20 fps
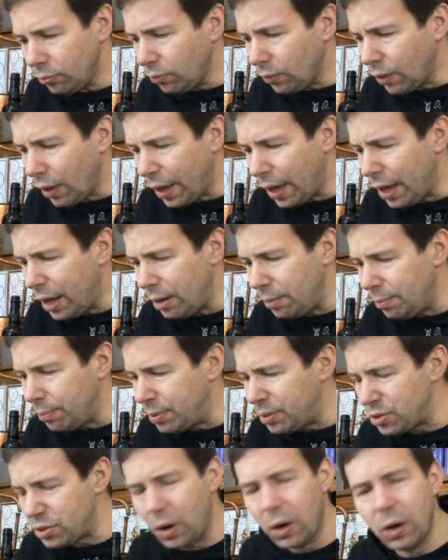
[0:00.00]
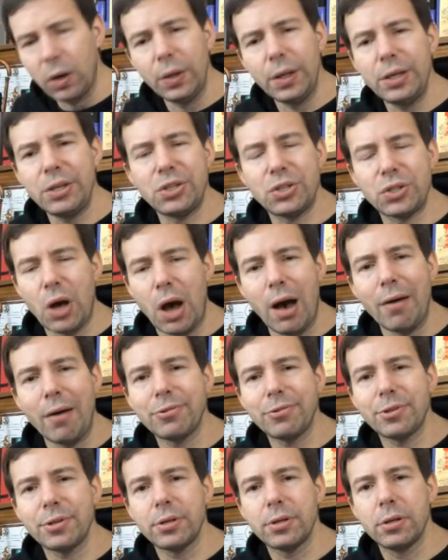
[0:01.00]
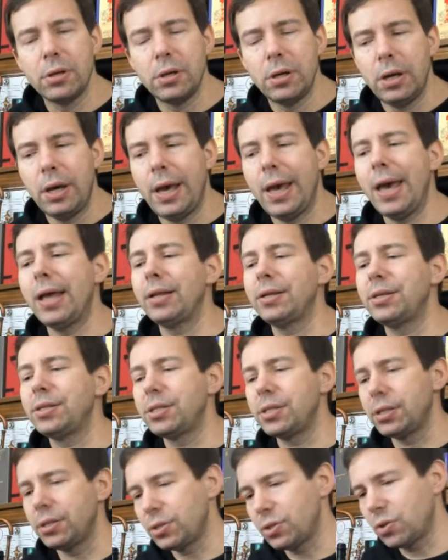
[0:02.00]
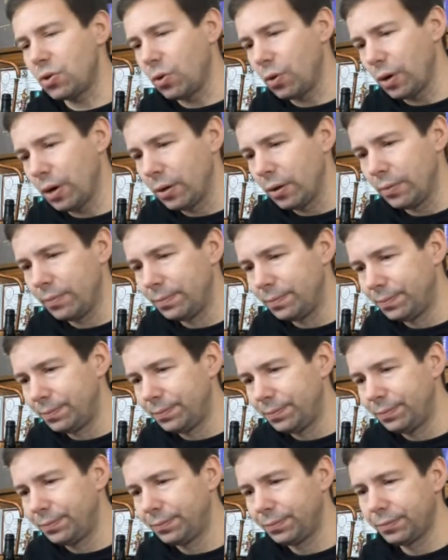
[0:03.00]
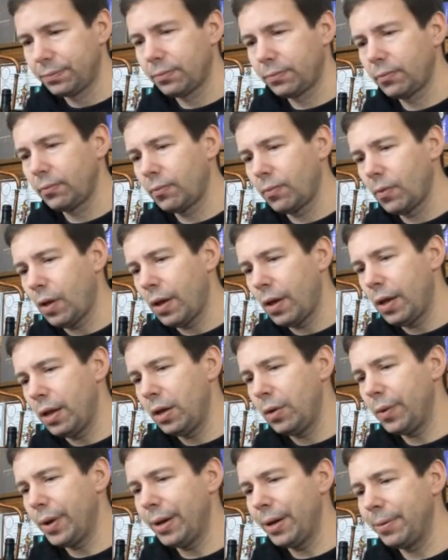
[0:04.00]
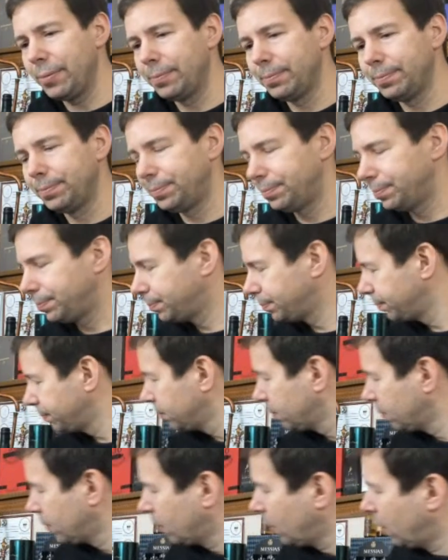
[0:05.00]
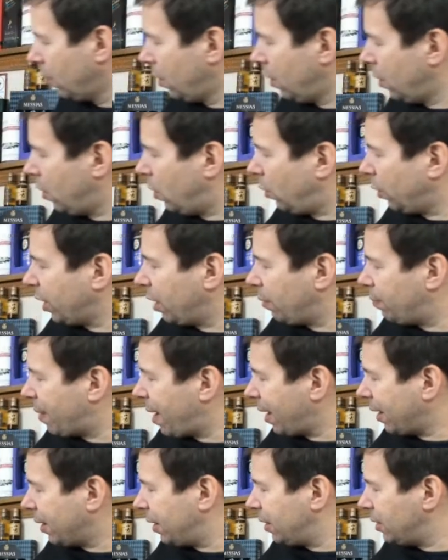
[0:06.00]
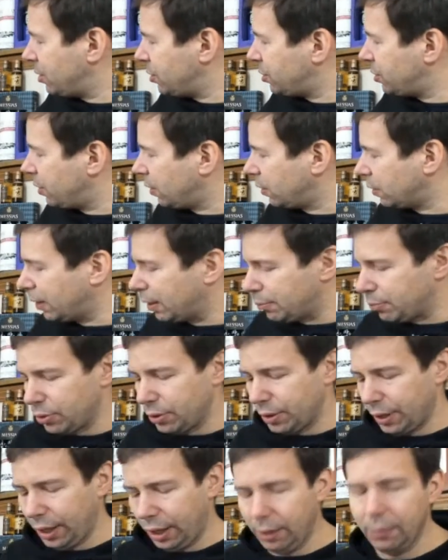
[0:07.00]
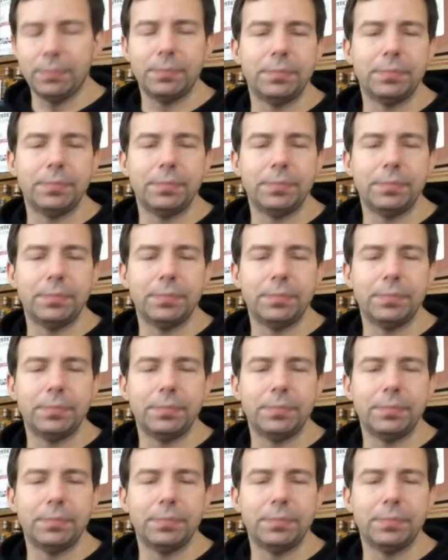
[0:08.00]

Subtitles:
and bizarrely soft, hence the score. Anyway, okay, back into the Glenburgie.